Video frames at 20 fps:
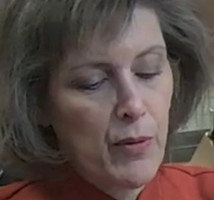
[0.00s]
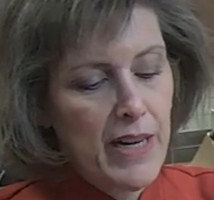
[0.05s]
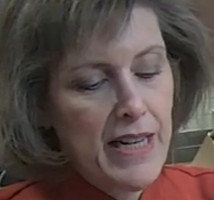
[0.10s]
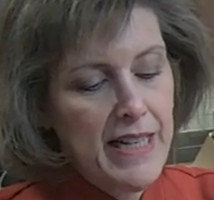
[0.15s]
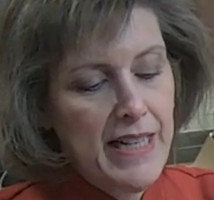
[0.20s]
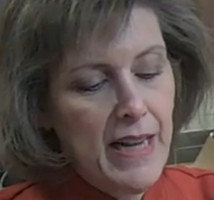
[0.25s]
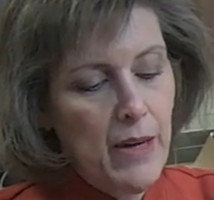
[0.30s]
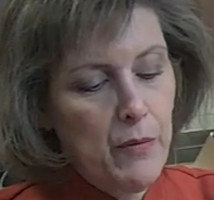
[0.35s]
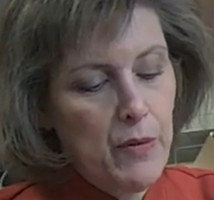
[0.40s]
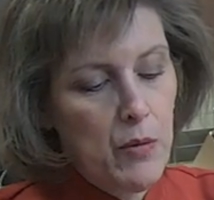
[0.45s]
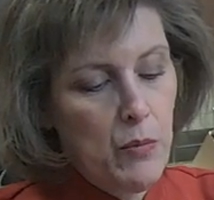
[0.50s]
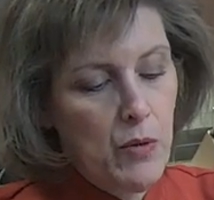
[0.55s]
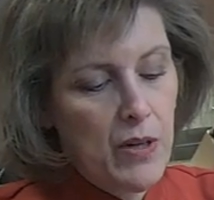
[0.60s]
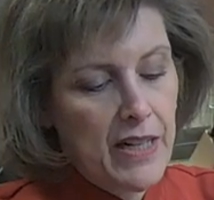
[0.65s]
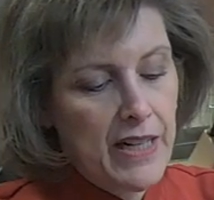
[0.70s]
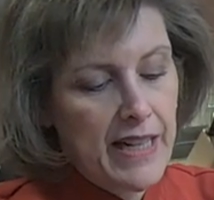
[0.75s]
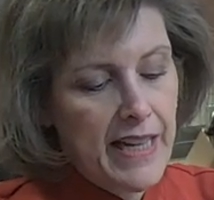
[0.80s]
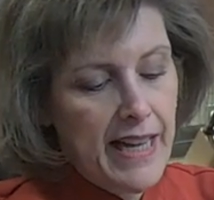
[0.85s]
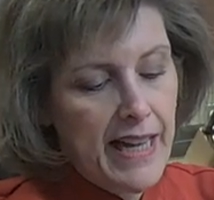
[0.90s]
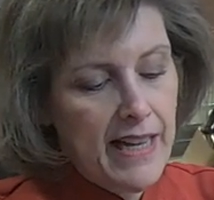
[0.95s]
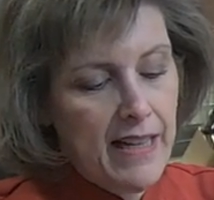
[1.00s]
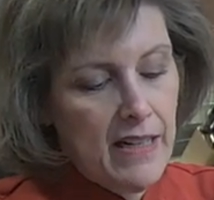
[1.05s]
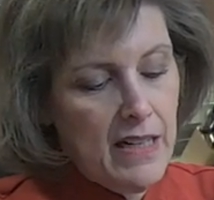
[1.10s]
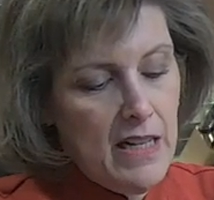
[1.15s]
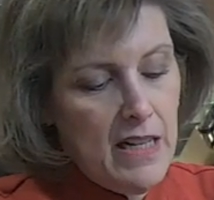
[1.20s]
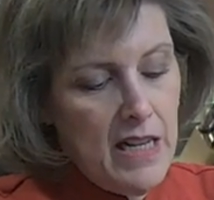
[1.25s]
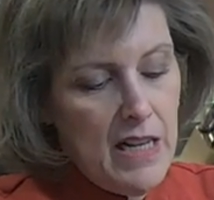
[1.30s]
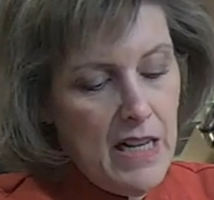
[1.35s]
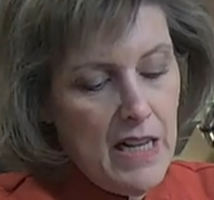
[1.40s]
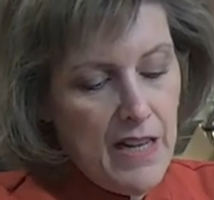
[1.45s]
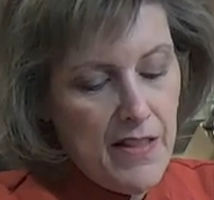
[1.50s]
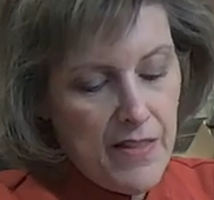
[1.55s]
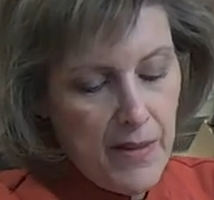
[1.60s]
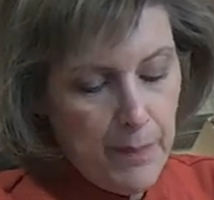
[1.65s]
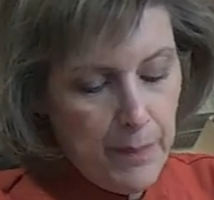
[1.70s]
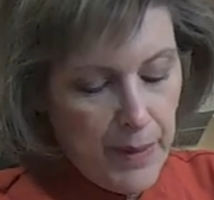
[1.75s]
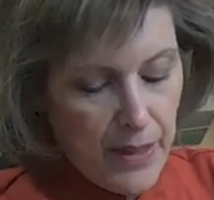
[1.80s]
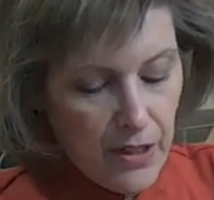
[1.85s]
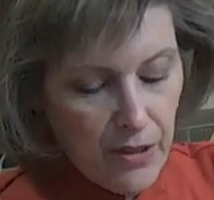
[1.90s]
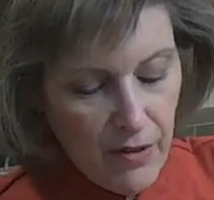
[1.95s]
right now we want to get
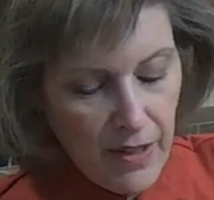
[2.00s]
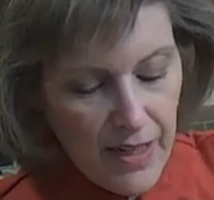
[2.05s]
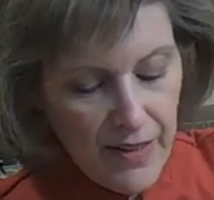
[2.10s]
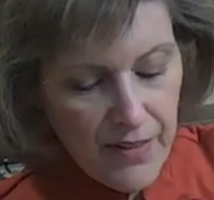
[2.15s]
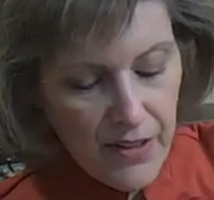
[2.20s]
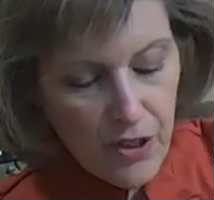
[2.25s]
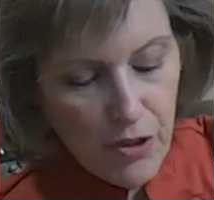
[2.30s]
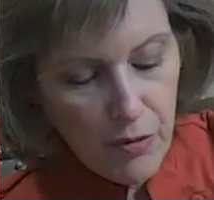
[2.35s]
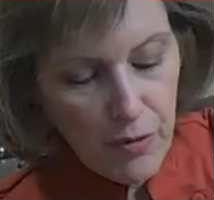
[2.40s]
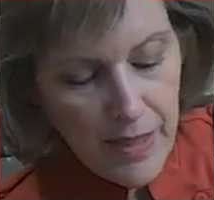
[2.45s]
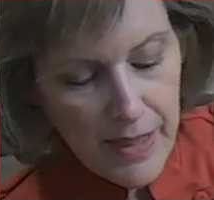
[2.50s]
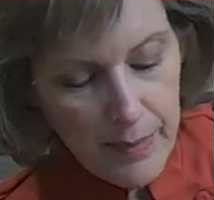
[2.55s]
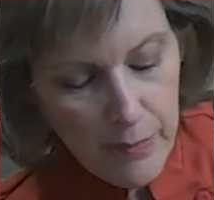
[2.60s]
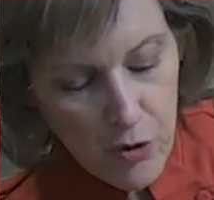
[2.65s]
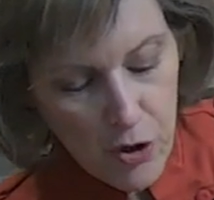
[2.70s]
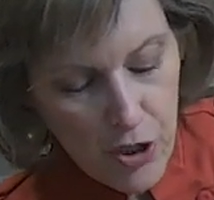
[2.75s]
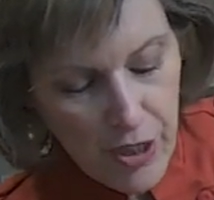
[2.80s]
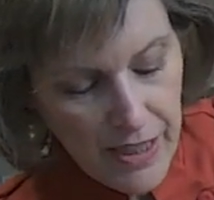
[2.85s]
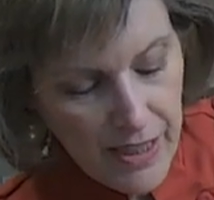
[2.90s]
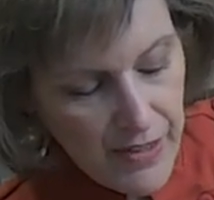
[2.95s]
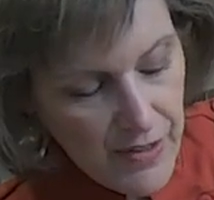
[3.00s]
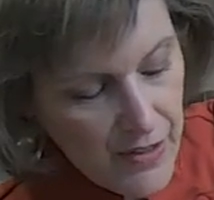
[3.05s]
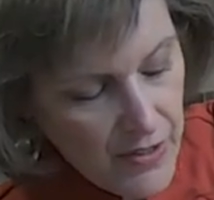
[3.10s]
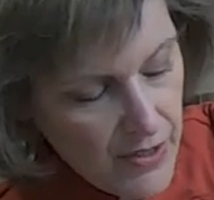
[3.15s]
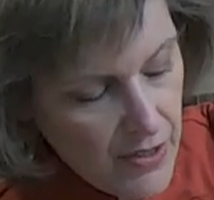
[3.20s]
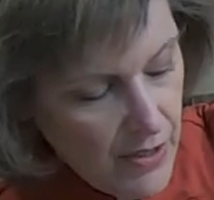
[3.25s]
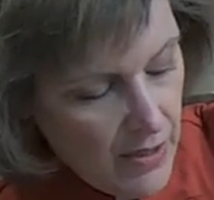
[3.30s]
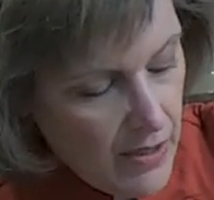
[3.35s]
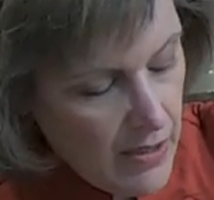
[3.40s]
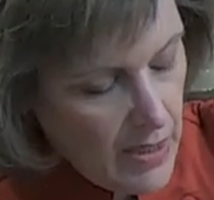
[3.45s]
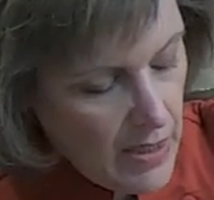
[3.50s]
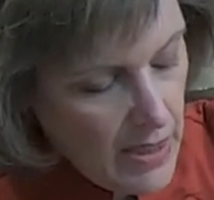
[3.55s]
the butter and the cream cheese